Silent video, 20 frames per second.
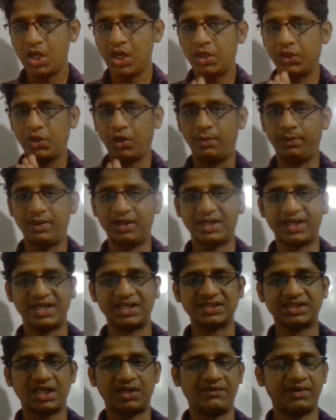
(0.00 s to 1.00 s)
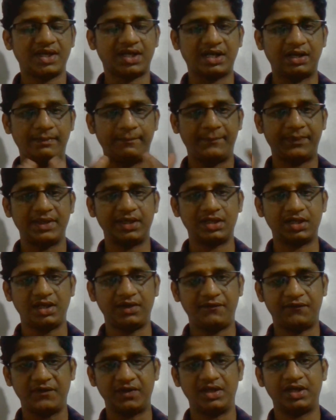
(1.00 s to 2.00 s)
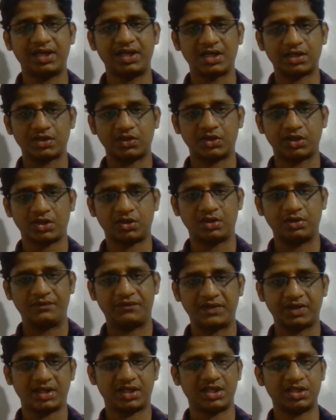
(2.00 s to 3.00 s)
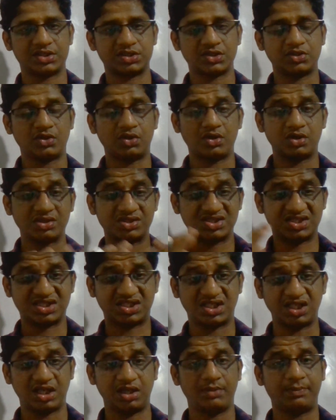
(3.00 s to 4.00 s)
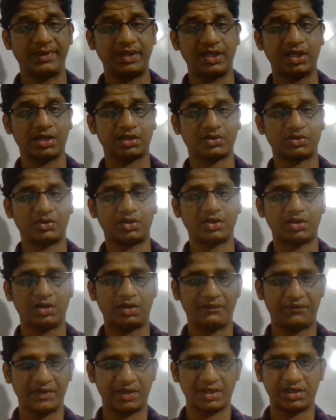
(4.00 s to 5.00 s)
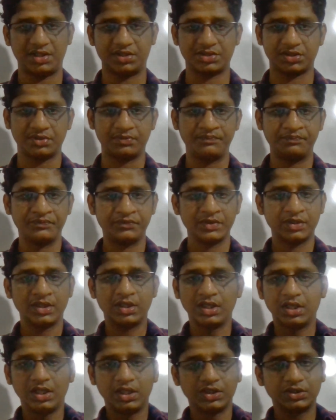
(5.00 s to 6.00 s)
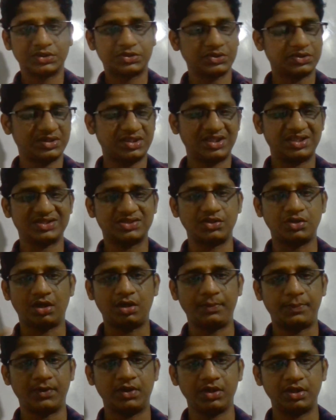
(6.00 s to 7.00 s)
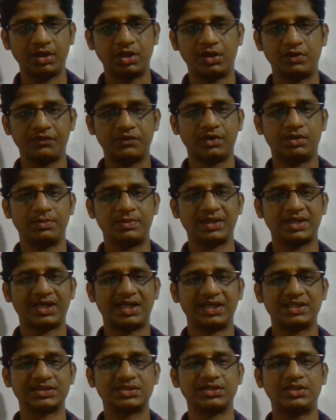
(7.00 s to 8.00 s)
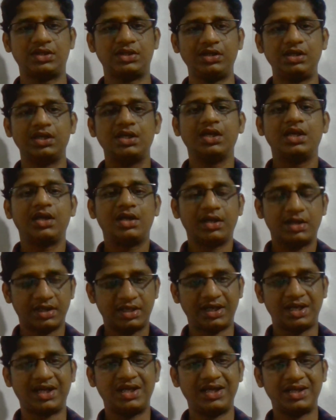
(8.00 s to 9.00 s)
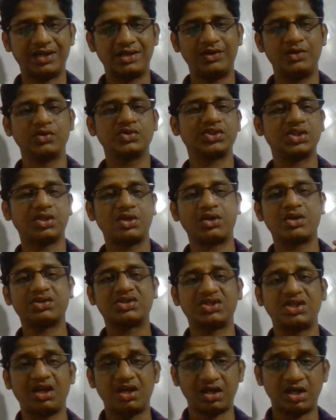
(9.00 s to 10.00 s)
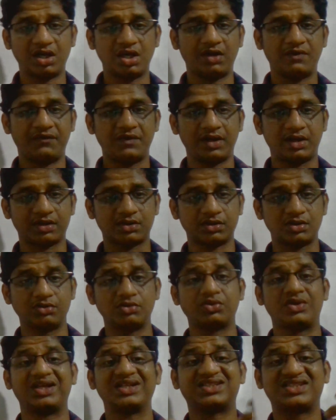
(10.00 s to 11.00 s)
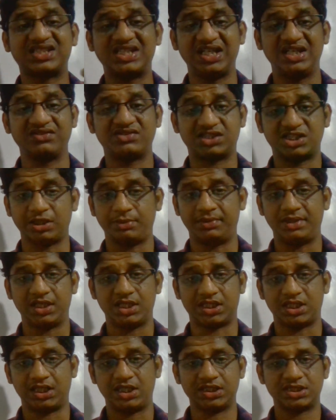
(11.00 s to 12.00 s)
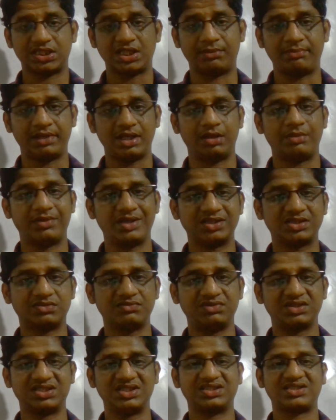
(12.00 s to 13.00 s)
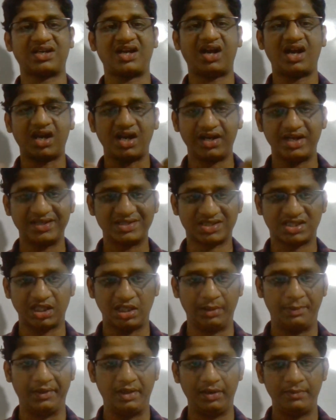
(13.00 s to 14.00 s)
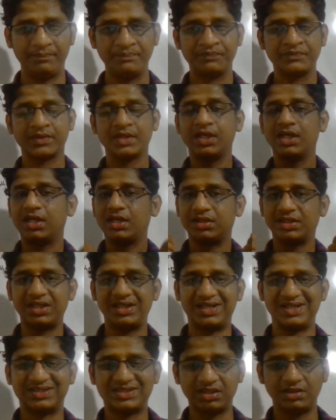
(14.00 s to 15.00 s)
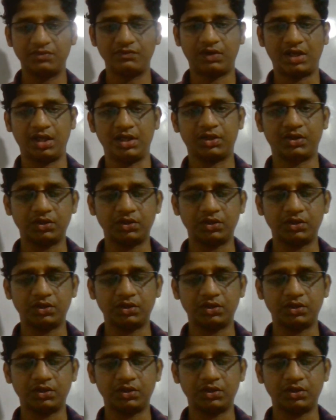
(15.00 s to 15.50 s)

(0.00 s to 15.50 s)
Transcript: noble gas have a completely filled electronic configuration or stable electronic configuration. So there is no point of noble gas gaining, losing or sharing of electron to achieve stability. Some elements which is already stable, they doesn't want